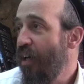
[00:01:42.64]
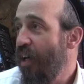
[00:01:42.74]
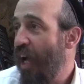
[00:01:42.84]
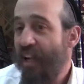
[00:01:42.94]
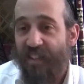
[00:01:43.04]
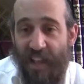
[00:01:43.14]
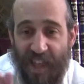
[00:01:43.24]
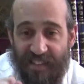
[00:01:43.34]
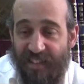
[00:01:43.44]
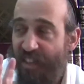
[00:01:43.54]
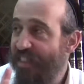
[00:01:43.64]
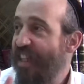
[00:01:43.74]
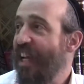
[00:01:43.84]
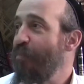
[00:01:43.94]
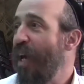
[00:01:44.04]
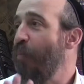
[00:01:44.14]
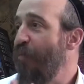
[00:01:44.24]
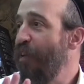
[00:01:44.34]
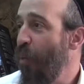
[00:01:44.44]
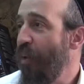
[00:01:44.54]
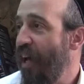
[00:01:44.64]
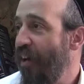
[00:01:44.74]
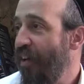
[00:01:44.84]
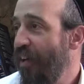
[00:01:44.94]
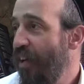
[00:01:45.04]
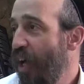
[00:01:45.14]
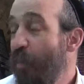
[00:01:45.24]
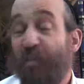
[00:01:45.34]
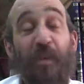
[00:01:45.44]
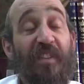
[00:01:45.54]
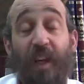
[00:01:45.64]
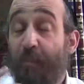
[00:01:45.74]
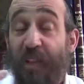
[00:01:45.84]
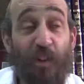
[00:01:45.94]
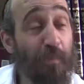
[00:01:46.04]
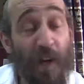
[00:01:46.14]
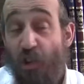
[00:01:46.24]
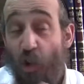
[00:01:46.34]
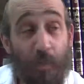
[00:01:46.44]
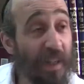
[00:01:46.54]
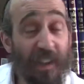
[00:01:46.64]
and that's the thing that made him feel better? There must be something special about